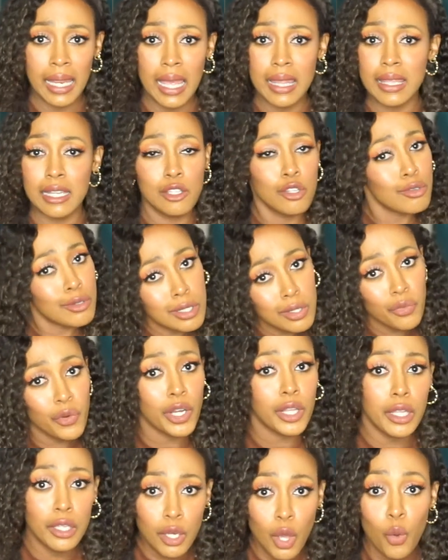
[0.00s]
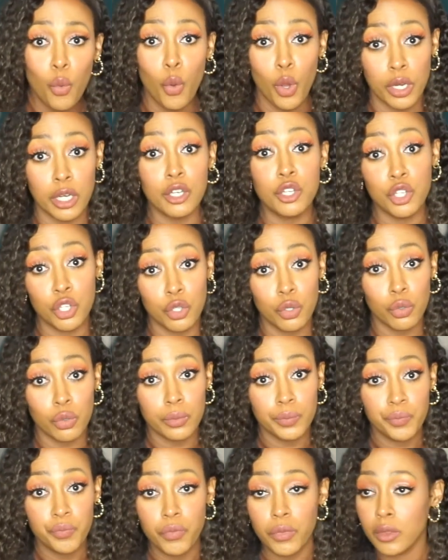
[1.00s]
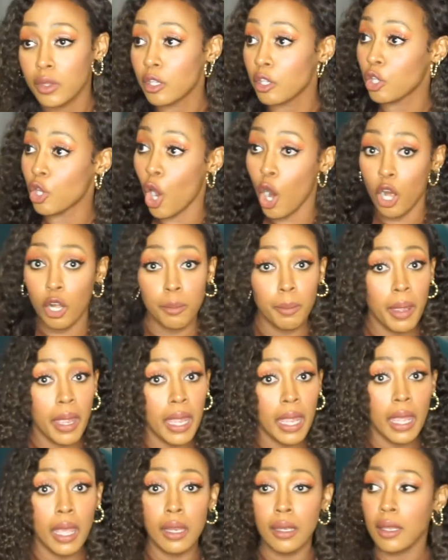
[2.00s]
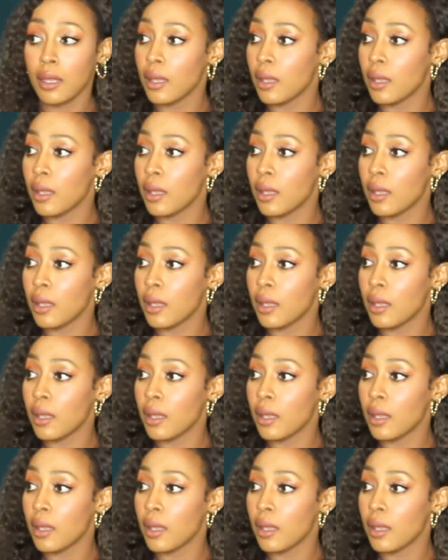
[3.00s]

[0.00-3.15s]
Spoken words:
and that you just frankly don't want to do. Yard man,